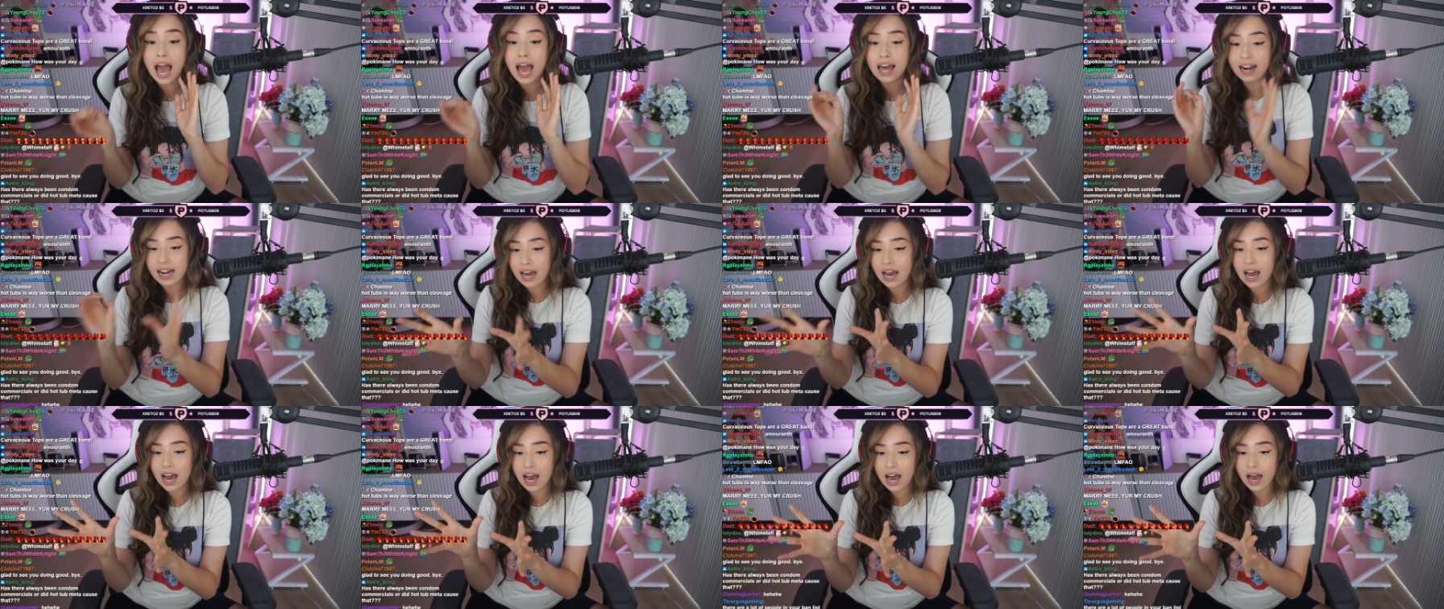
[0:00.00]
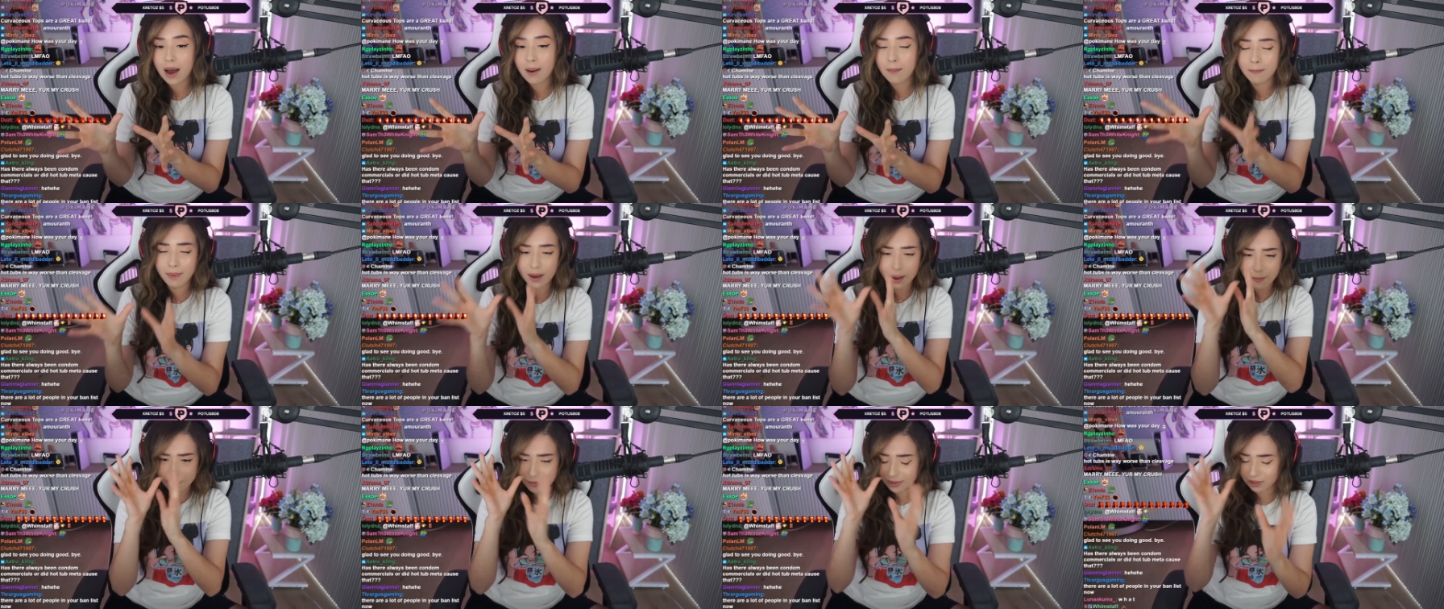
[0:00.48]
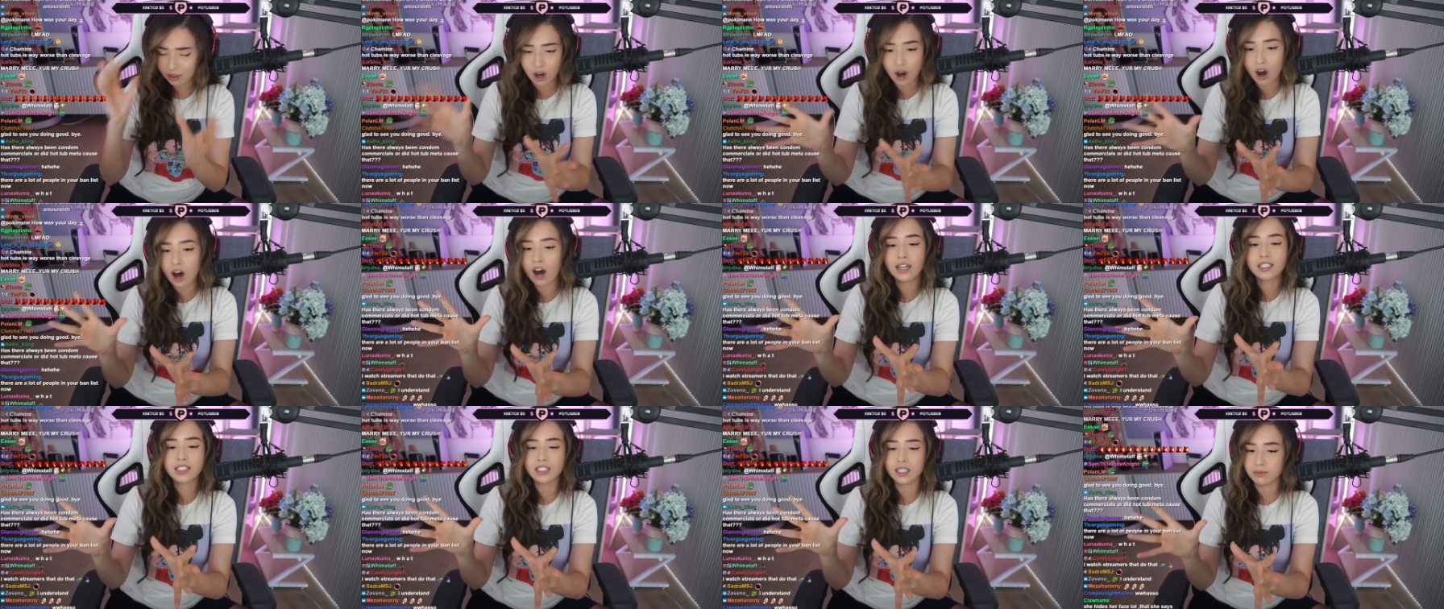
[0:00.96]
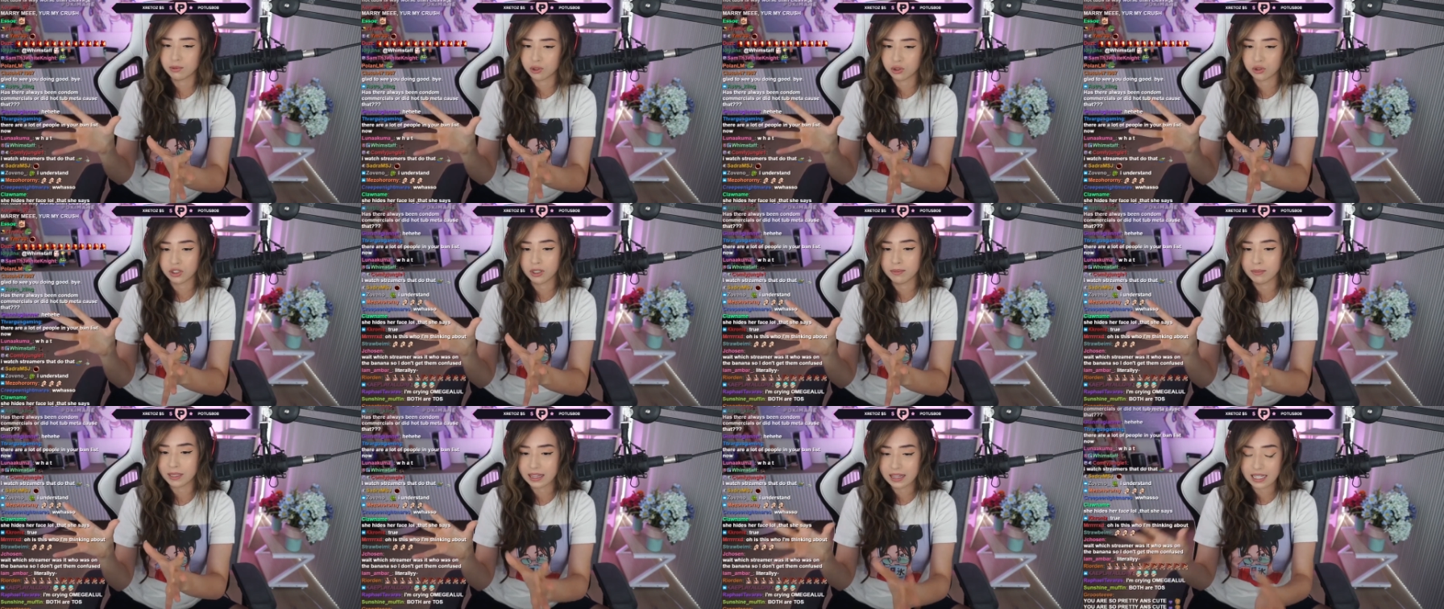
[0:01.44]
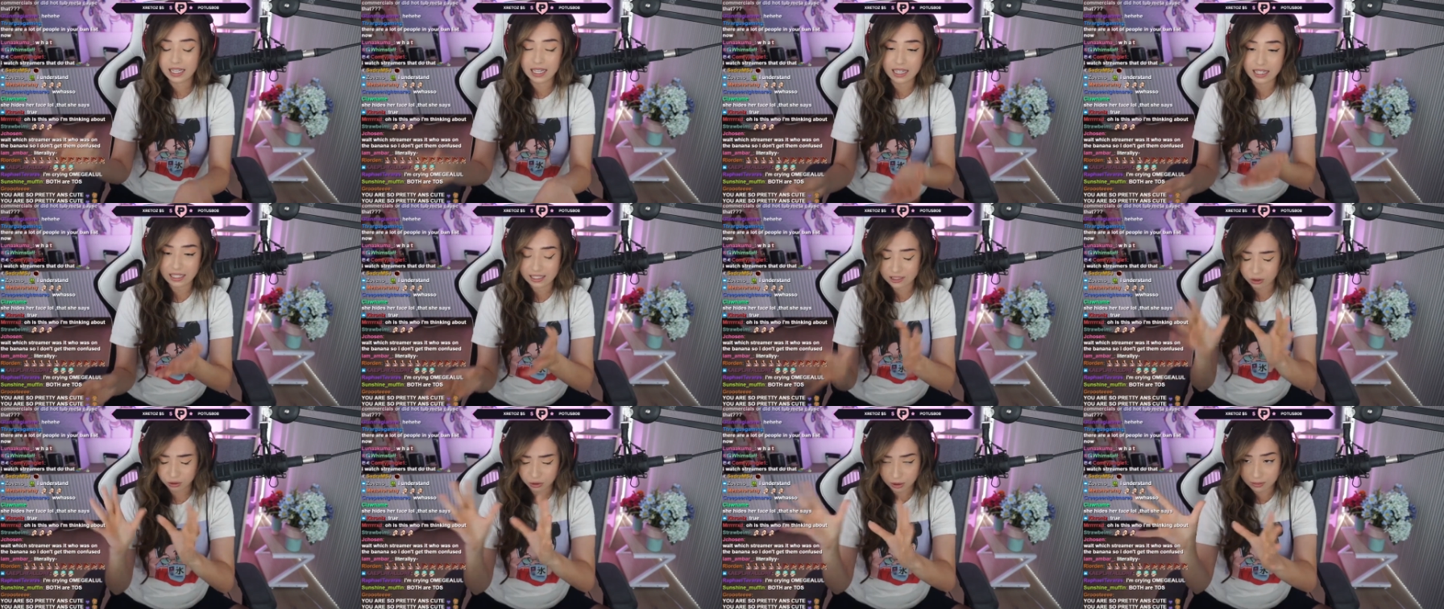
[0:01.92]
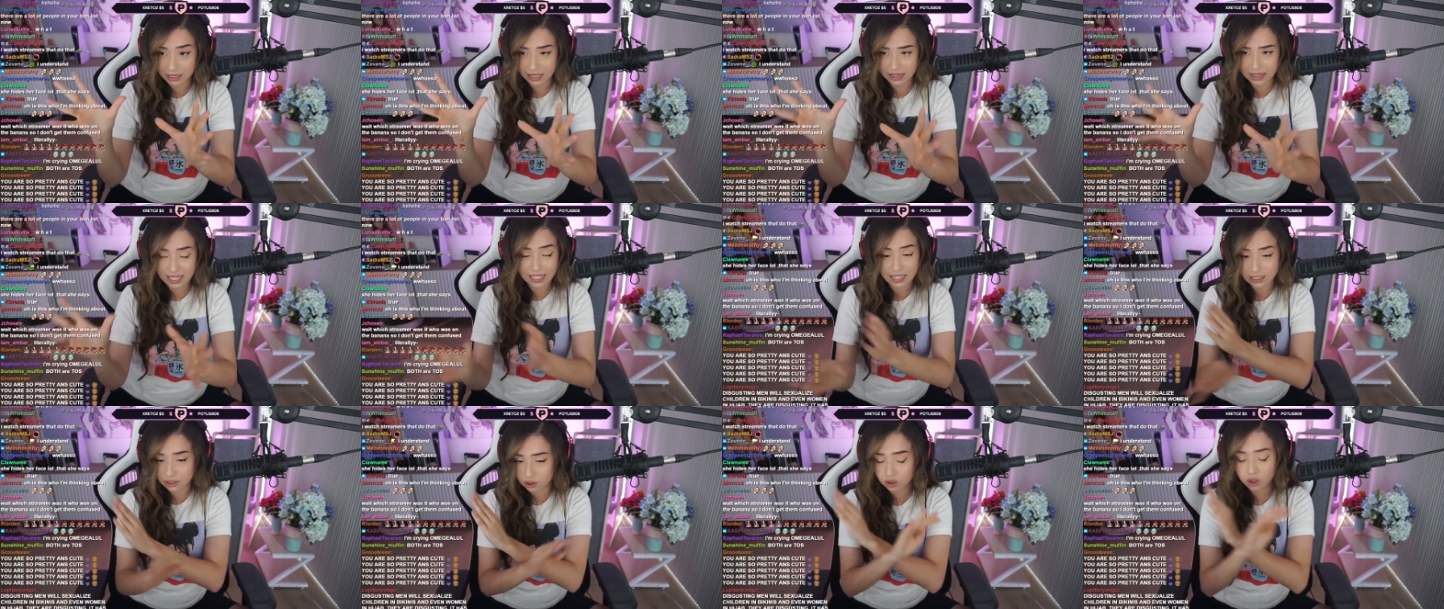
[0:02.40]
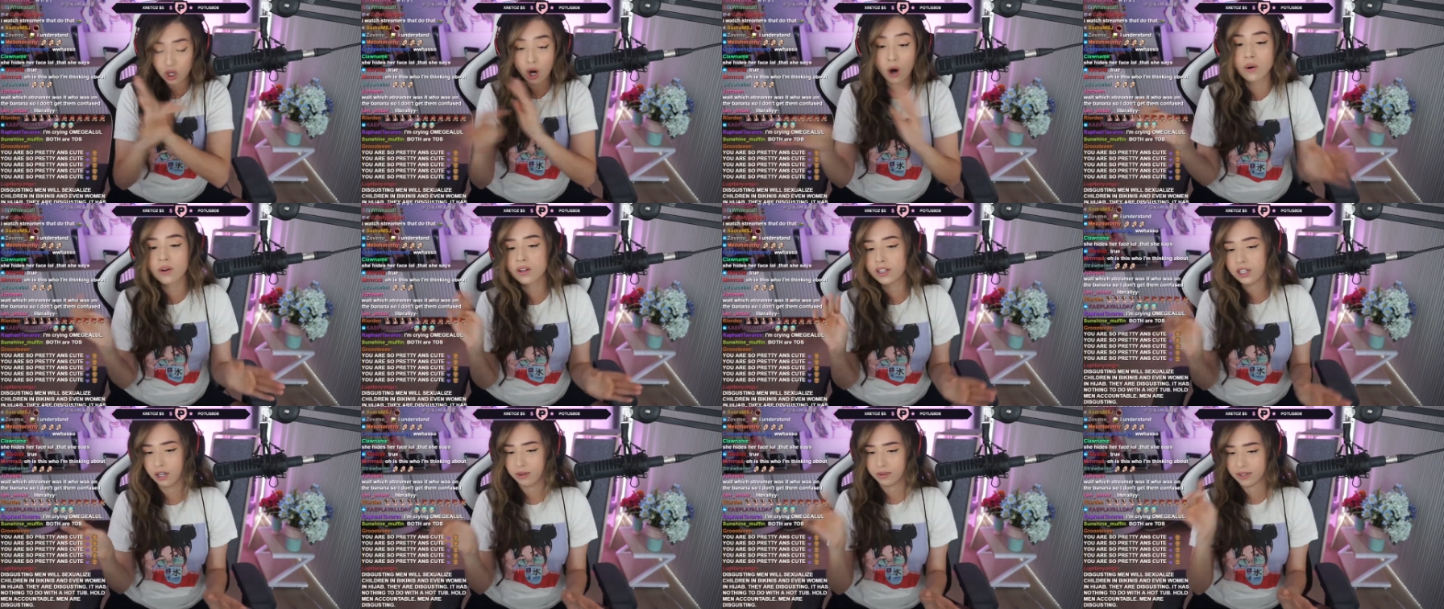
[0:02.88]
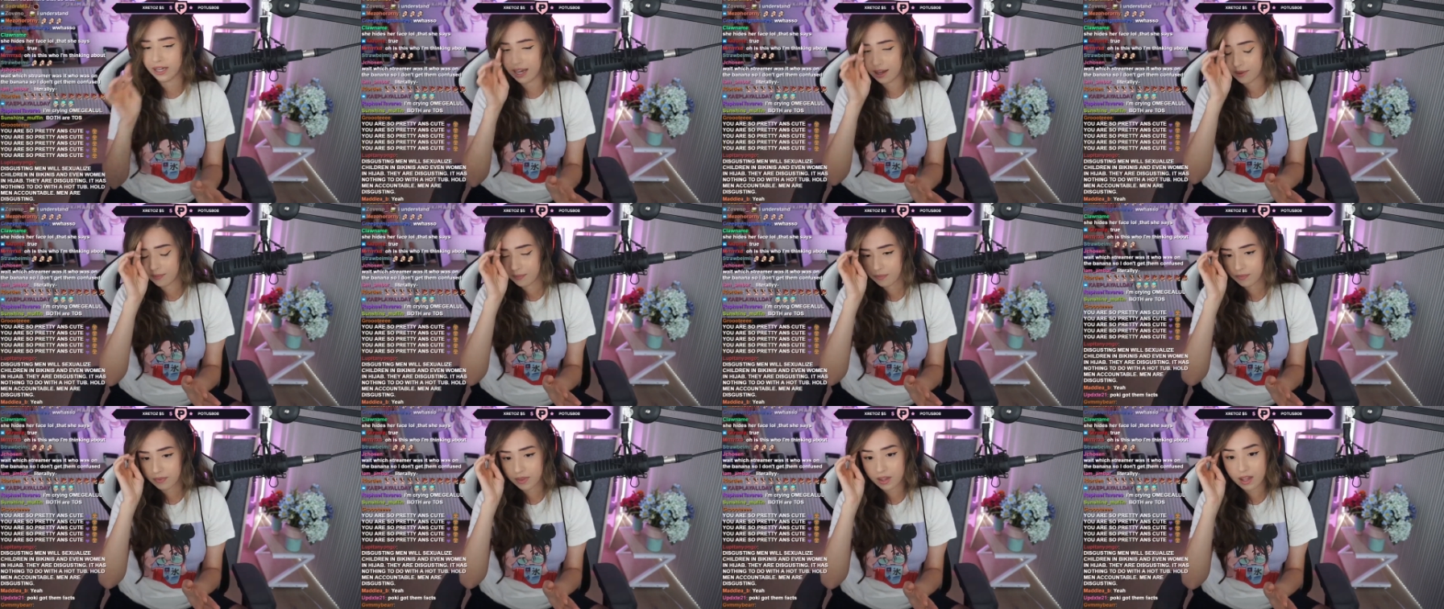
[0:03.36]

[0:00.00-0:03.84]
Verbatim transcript: And but the hot tub streaming thing is totally okay.